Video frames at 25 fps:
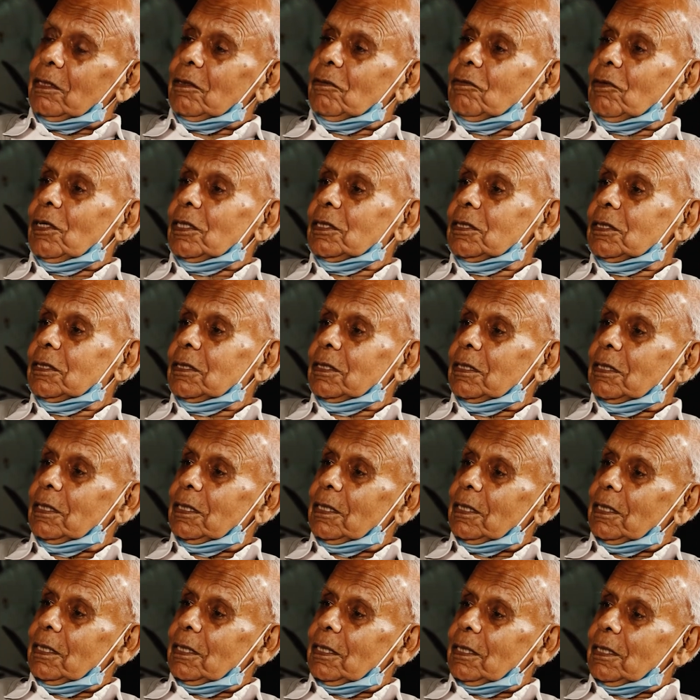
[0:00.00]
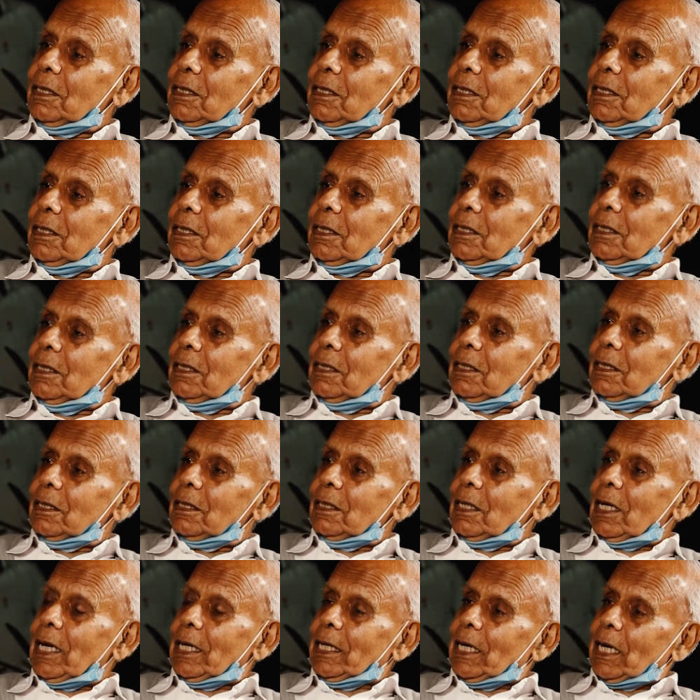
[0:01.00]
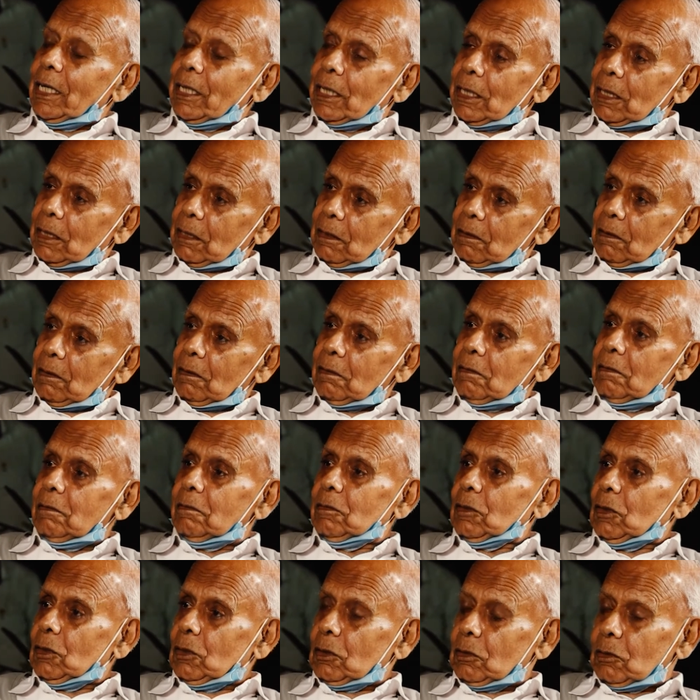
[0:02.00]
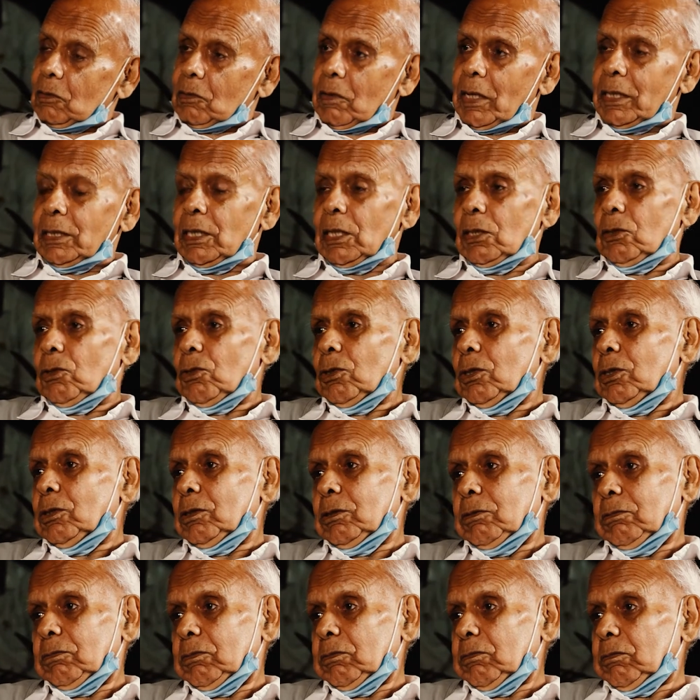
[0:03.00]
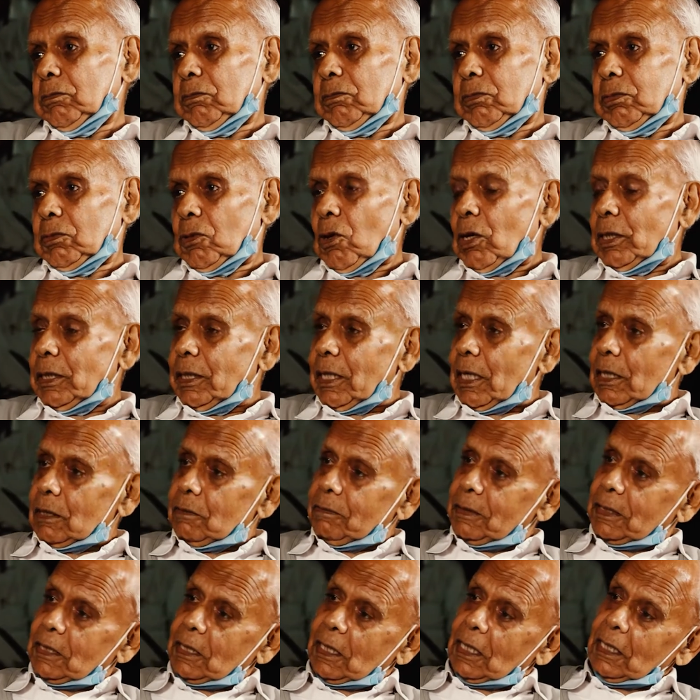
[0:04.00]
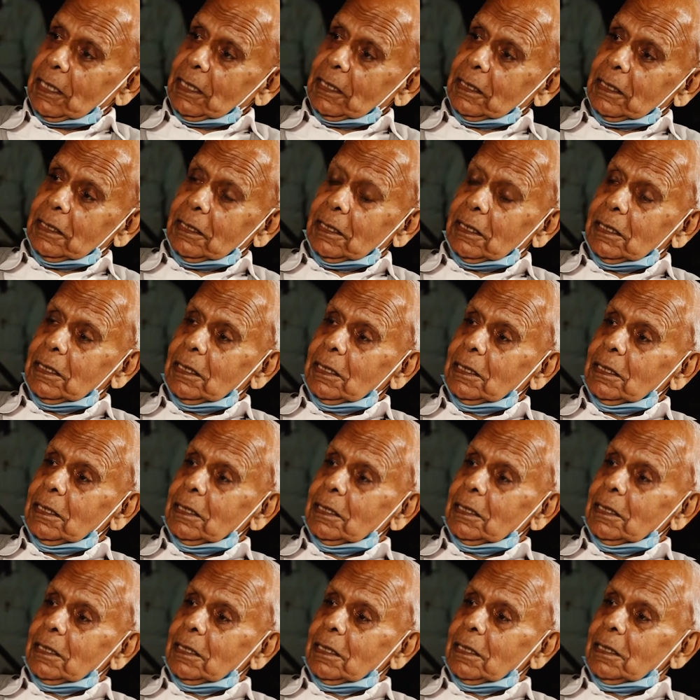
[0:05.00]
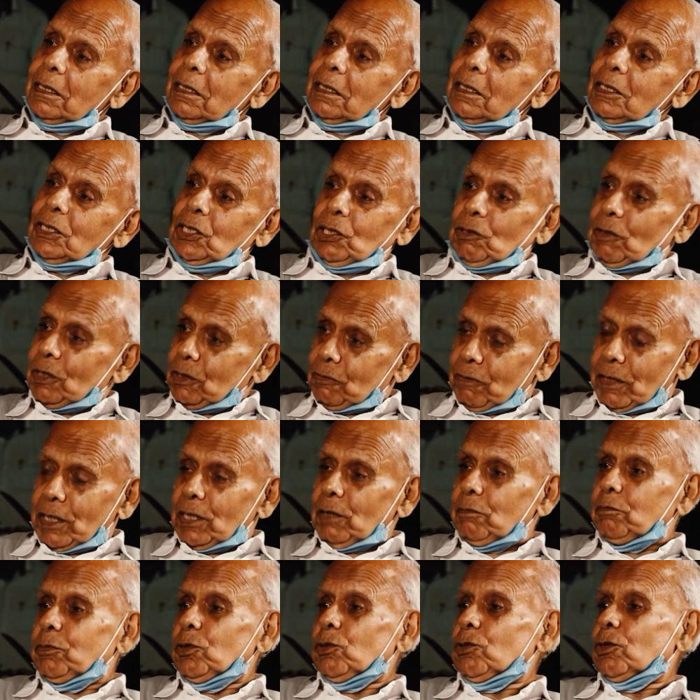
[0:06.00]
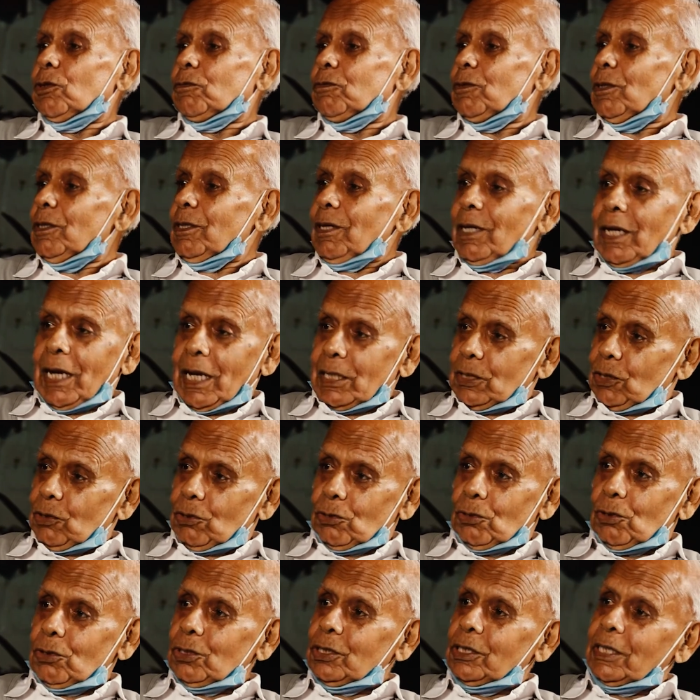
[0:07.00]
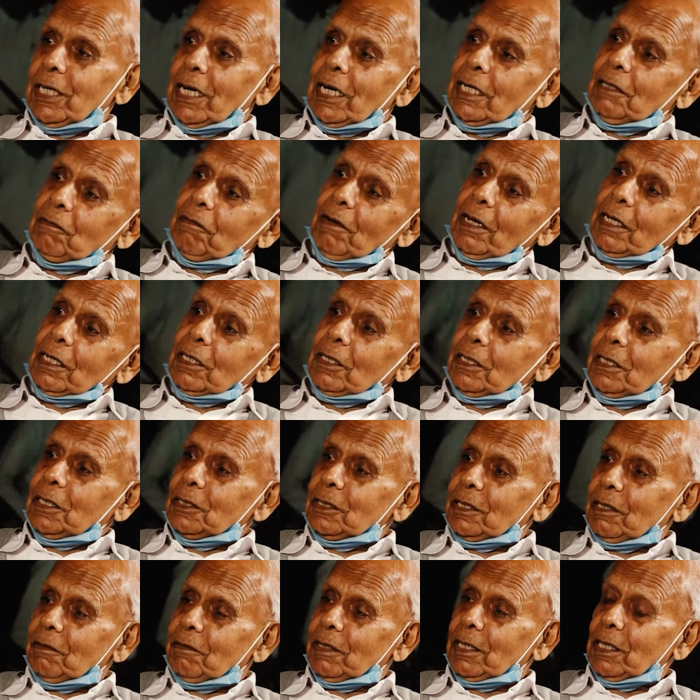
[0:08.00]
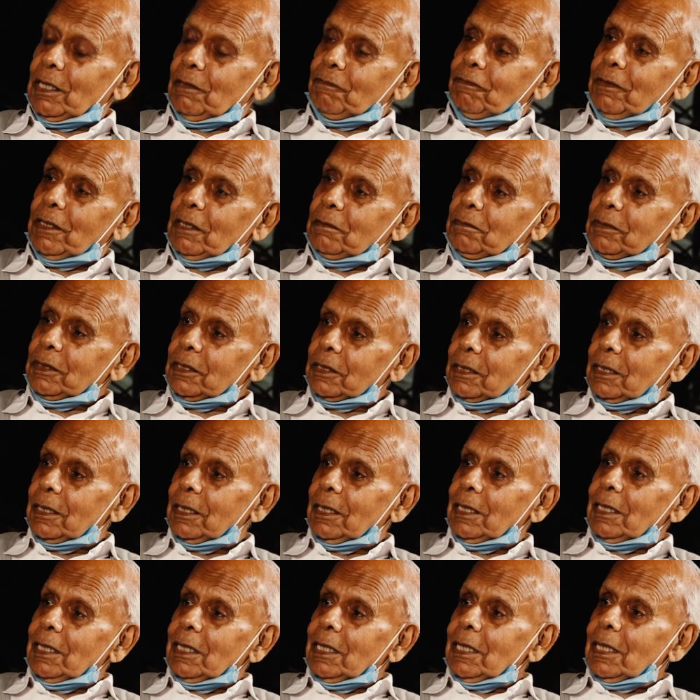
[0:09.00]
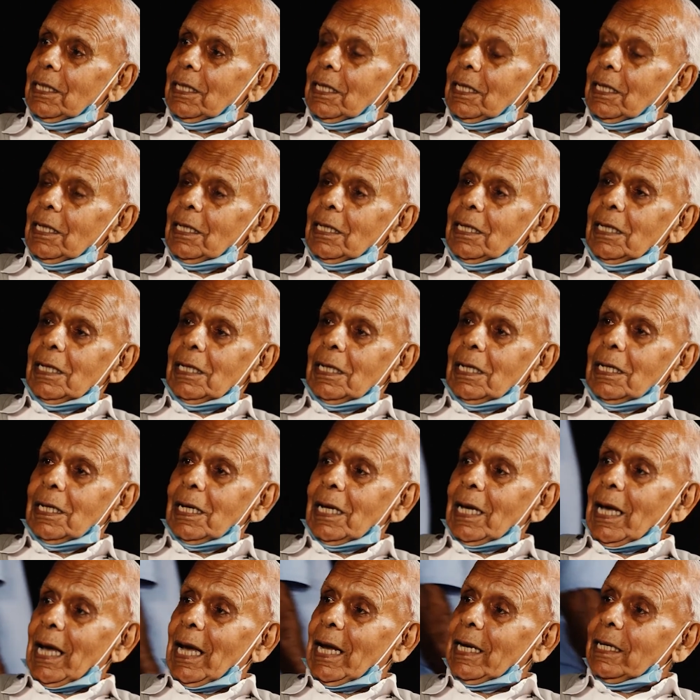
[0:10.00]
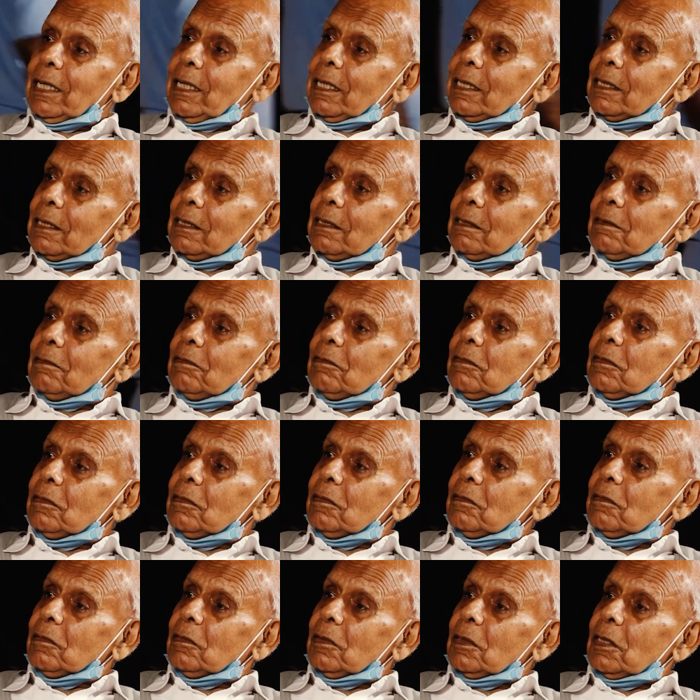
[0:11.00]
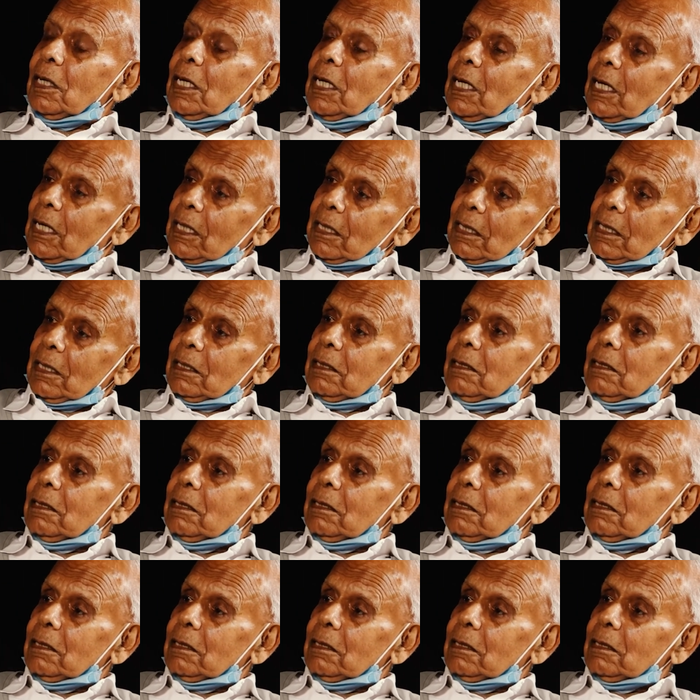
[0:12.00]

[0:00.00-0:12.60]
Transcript: was, I had quite a good contact with her. She was very beautiful. As you know, she had worked in several films, and her,